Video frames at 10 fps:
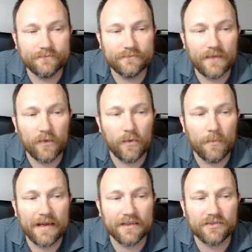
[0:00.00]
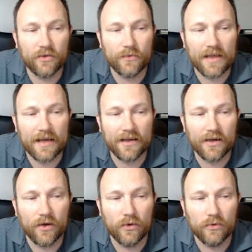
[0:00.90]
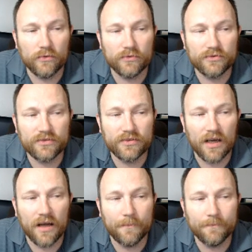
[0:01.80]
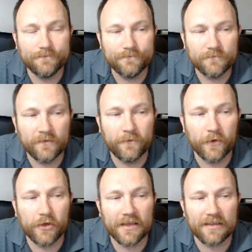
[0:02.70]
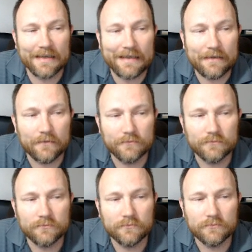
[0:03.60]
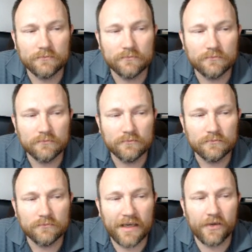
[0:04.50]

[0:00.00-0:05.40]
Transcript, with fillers: it will make it so that it goes um, vertically in a